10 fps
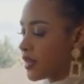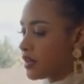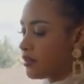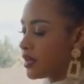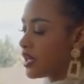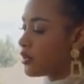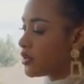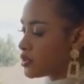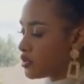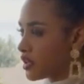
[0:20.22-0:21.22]
But now we're
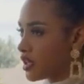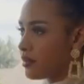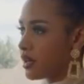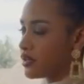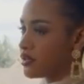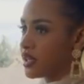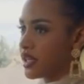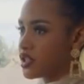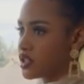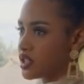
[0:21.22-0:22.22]
talking about
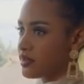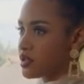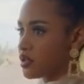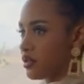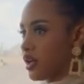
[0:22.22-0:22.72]
relationships. So